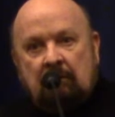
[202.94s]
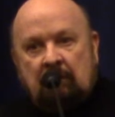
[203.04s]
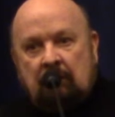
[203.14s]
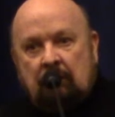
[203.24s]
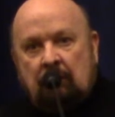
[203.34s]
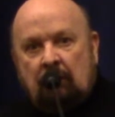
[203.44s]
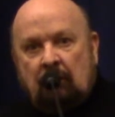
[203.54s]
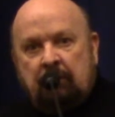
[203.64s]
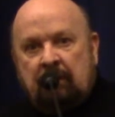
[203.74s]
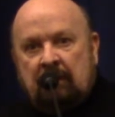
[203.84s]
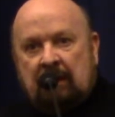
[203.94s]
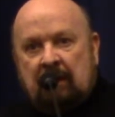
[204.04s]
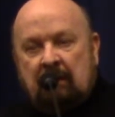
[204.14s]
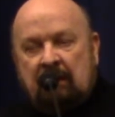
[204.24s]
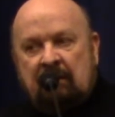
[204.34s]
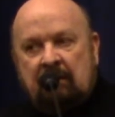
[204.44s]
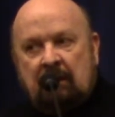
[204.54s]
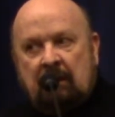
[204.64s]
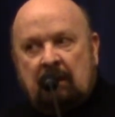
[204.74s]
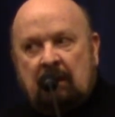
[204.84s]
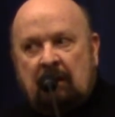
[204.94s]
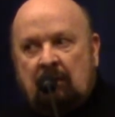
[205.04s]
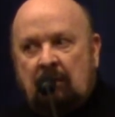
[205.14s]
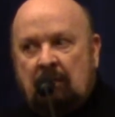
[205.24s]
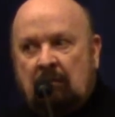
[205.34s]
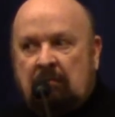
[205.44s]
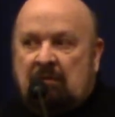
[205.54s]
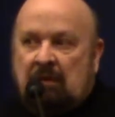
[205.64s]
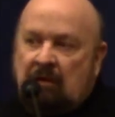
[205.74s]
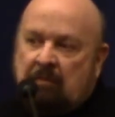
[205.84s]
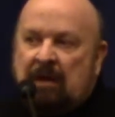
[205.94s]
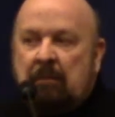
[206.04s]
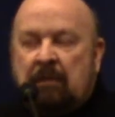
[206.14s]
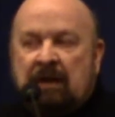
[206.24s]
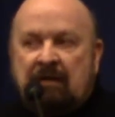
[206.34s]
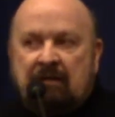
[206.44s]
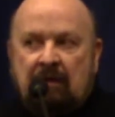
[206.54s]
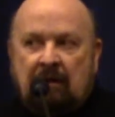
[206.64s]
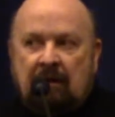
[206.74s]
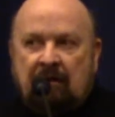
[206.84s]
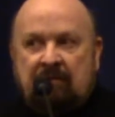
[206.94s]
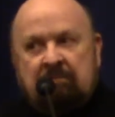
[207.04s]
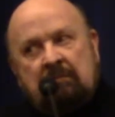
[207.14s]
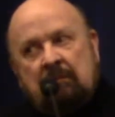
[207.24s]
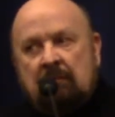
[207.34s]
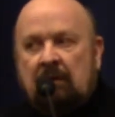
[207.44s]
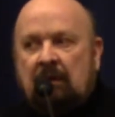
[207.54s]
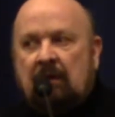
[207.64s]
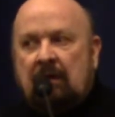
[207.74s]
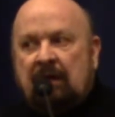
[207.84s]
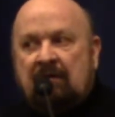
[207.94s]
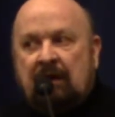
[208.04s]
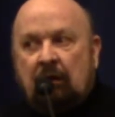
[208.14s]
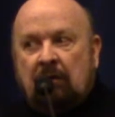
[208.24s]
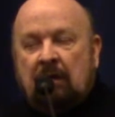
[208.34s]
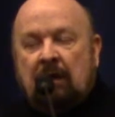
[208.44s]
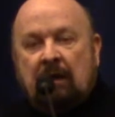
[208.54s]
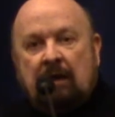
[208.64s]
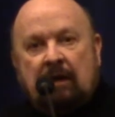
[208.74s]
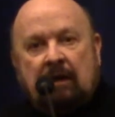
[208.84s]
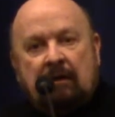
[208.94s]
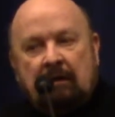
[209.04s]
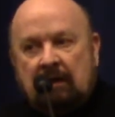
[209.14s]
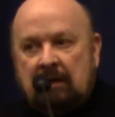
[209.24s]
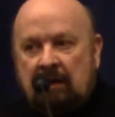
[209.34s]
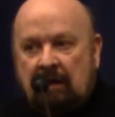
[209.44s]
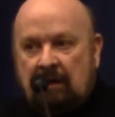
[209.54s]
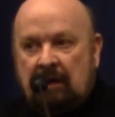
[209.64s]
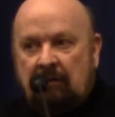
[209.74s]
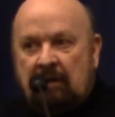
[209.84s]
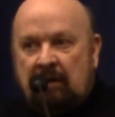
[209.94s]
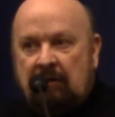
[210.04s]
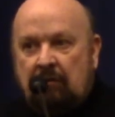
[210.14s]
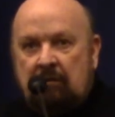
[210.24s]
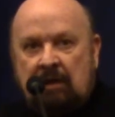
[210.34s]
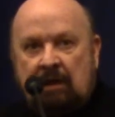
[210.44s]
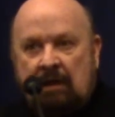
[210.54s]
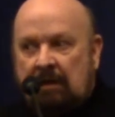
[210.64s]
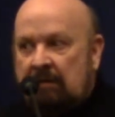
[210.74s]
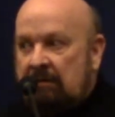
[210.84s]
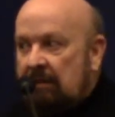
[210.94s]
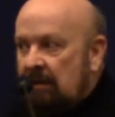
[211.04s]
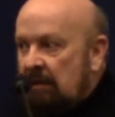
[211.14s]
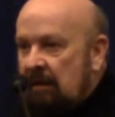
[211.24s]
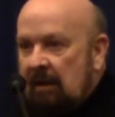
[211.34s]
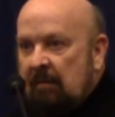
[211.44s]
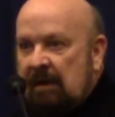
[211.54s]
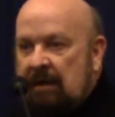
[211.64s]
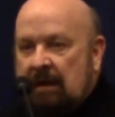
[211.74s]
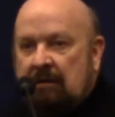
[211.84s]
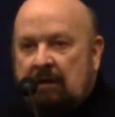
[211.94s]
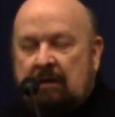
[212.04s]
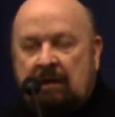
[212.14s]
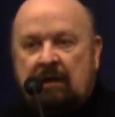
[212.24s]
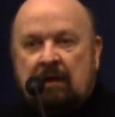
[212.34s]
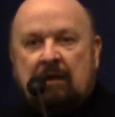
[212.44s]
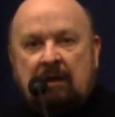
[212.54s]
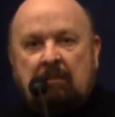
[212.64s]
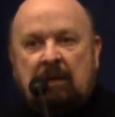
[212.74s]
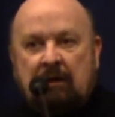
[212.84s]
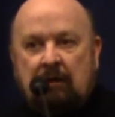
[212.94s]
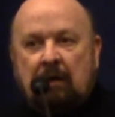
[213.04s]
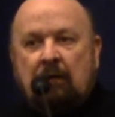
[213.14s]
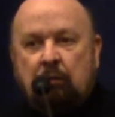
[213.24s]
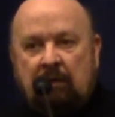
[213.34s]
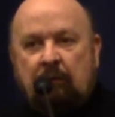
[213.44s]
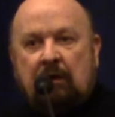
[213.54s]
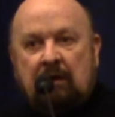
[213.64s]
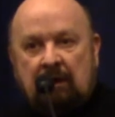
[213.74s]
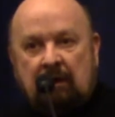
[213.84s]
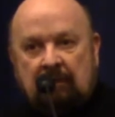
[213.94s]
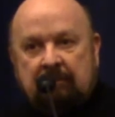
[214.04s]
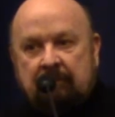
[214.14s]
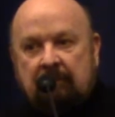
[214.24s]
the door opened, and this guy who was about my size, a little less hair than I had, and having these two canes coming down the thing, and I thought, my God, what have we done?